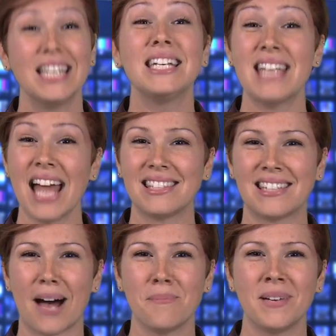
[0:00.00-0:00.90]
Next
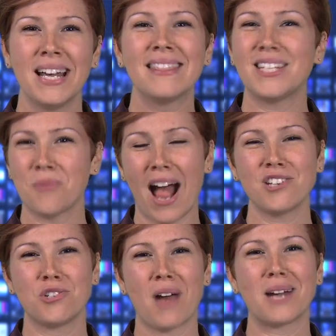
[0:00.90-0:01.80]
up, the
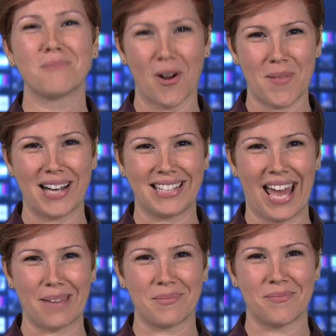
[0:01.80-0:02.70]
Trash Trek robot
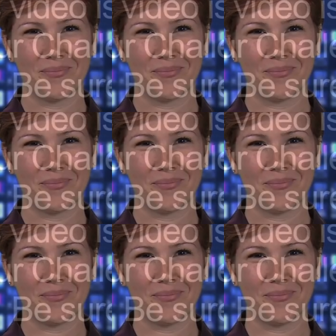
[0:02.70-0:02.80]
game.